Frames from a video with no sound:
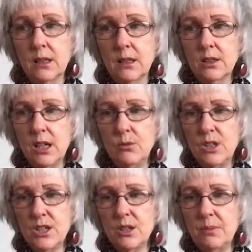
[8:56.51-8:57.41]
So
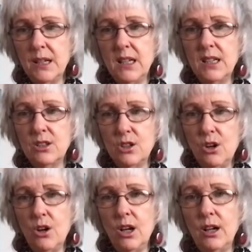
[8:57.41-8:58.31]
discipline is
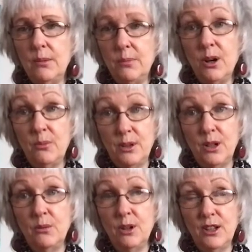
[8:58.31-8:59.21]
not a popular
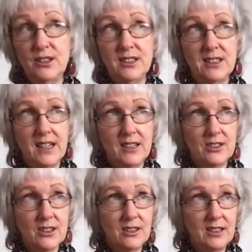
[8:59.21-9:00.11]
word today,
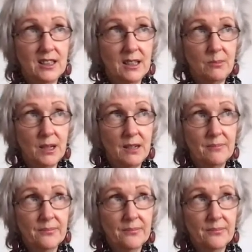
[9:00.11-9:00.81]
certainly, but